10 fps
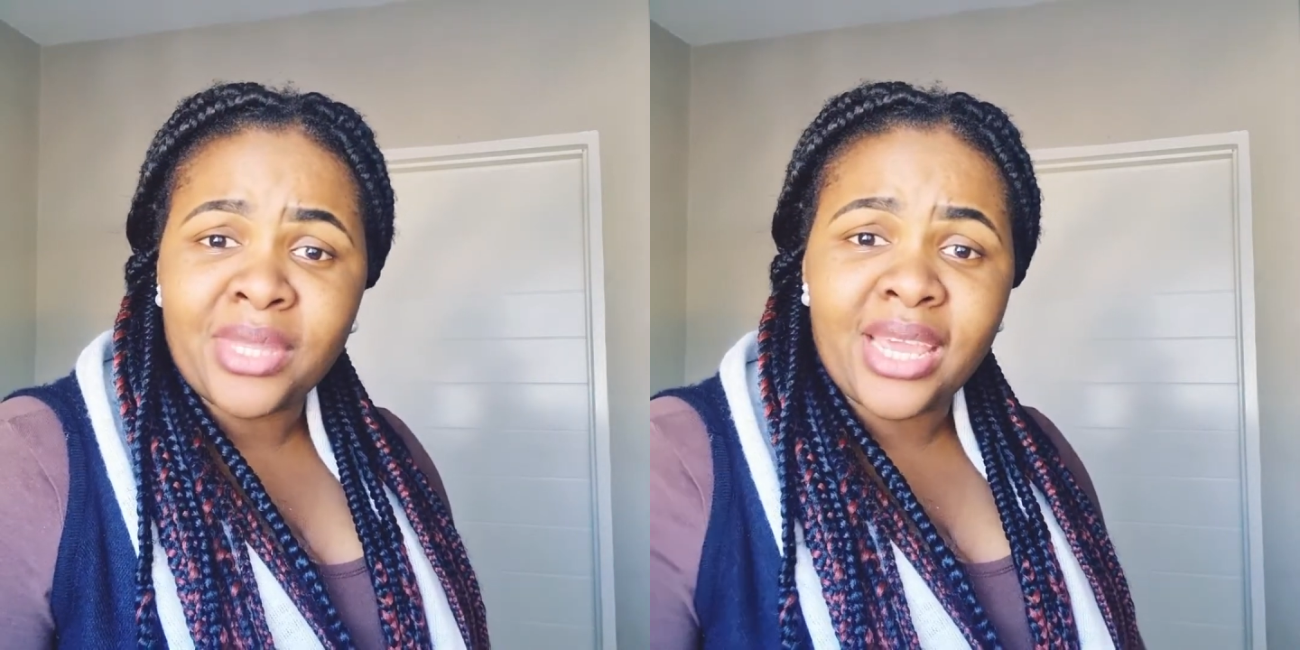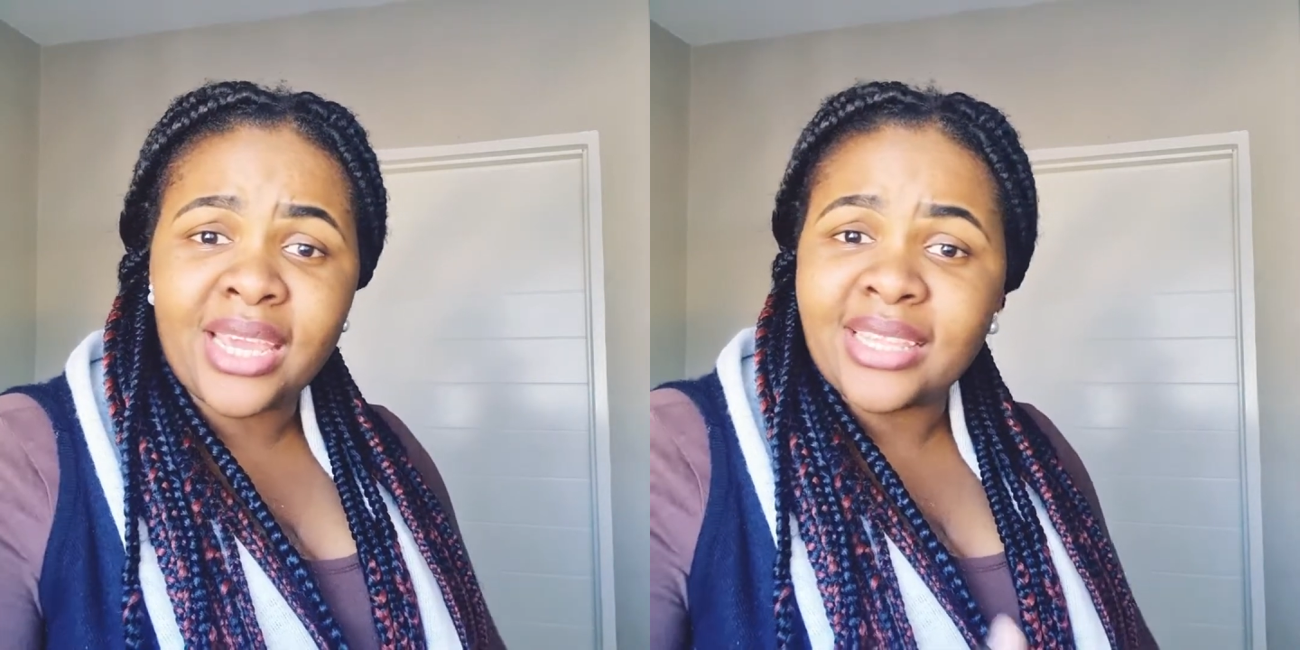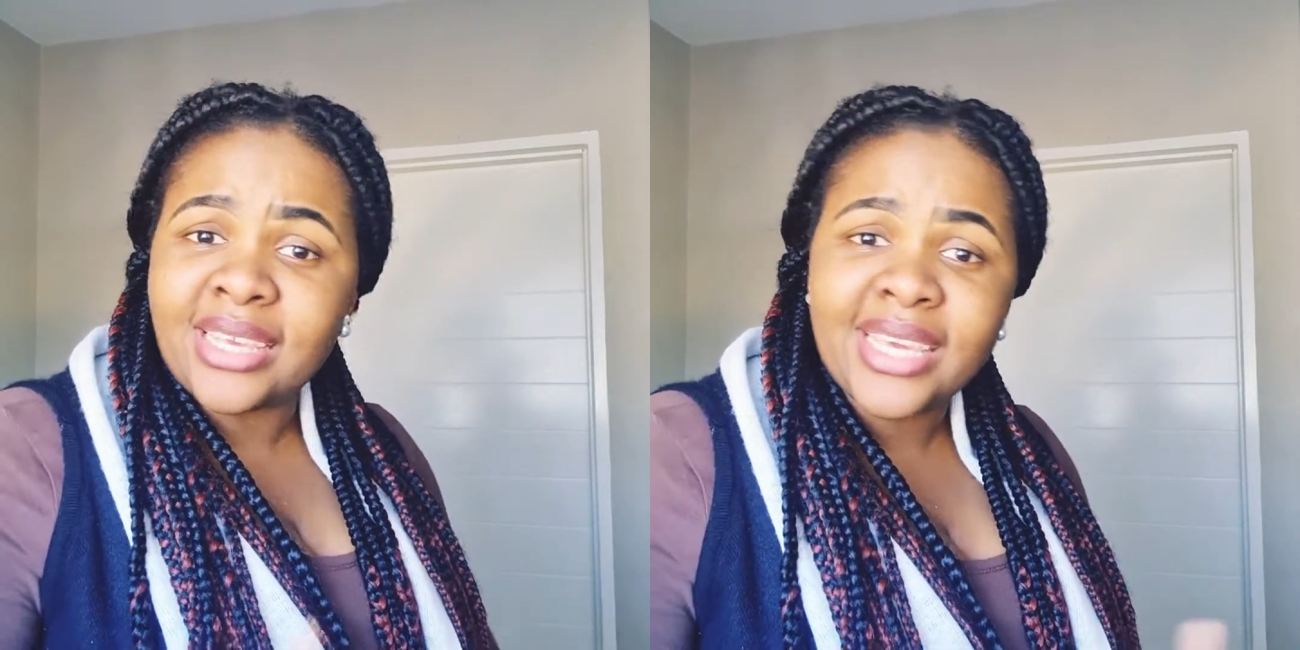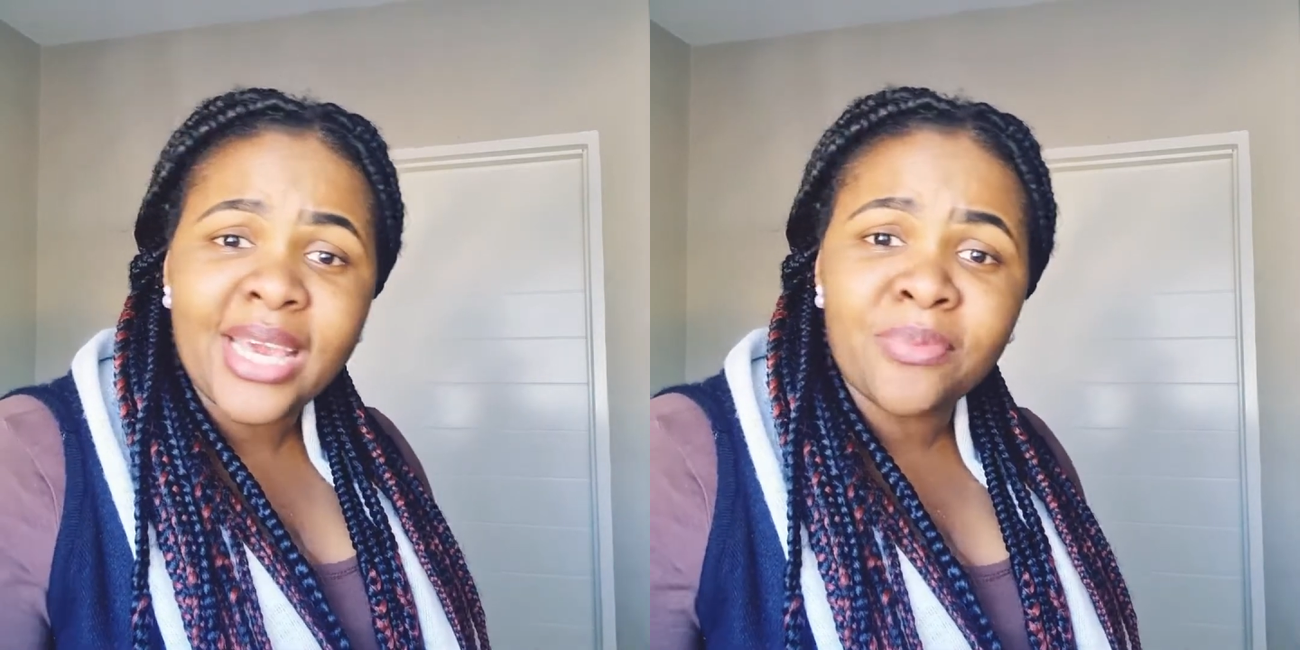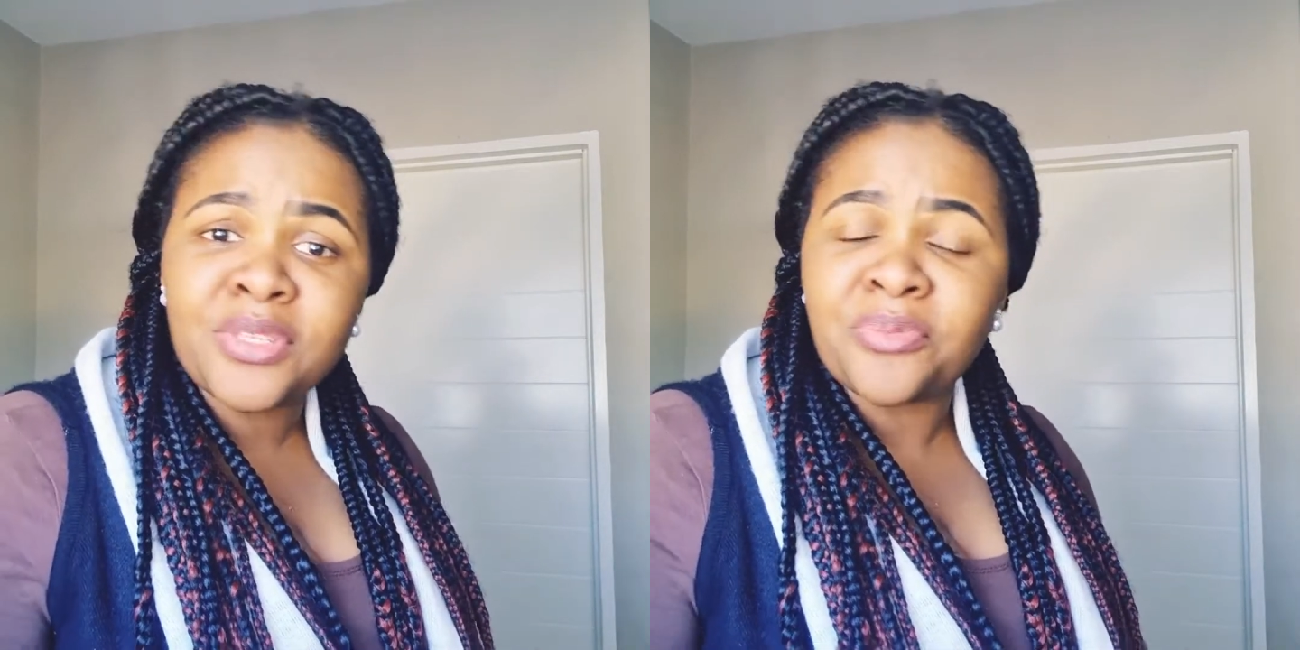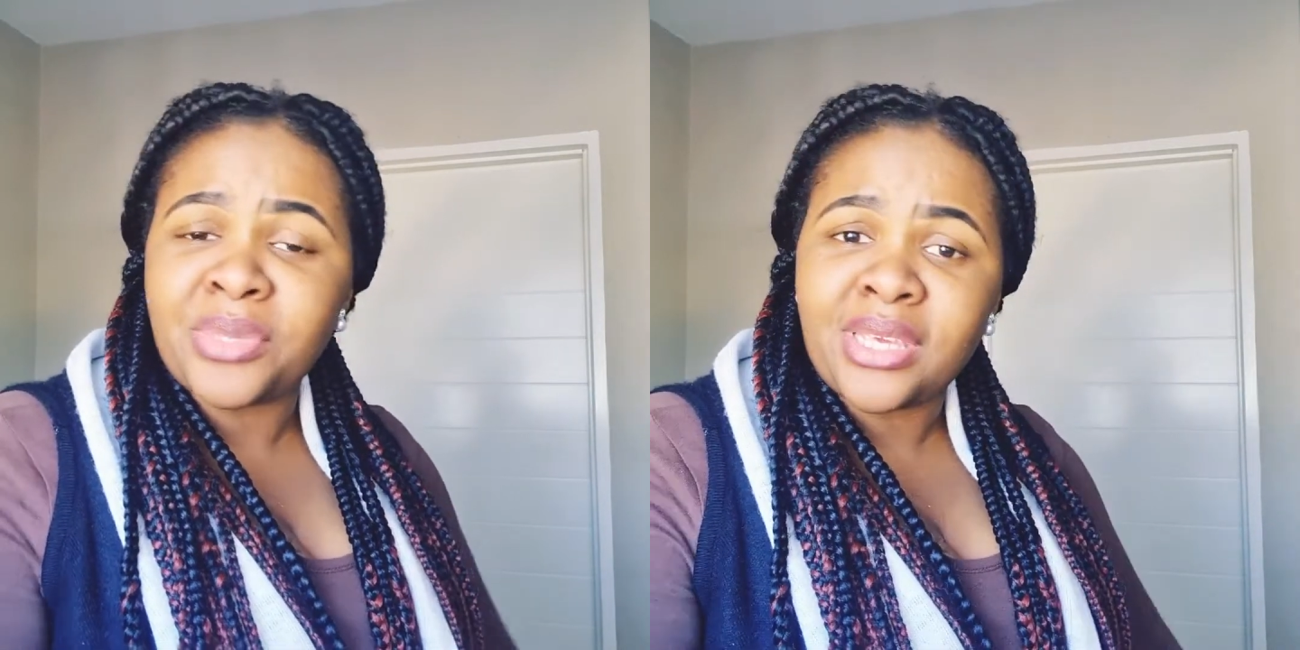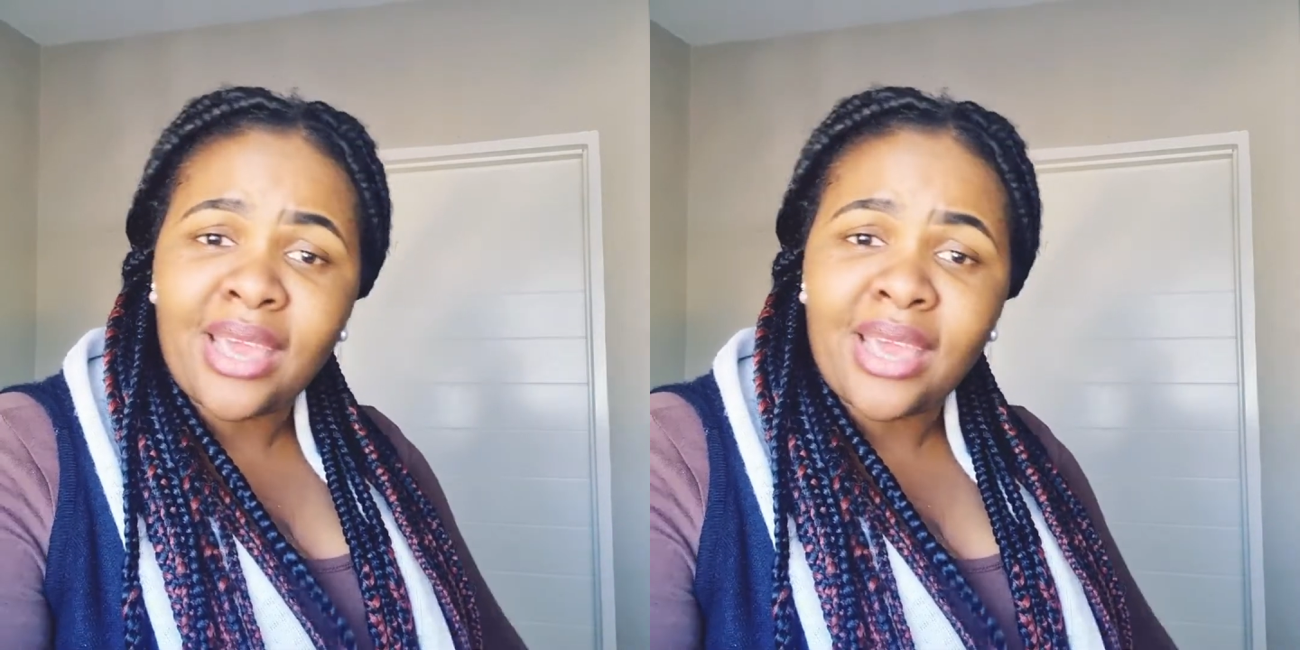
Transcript: there they kept me,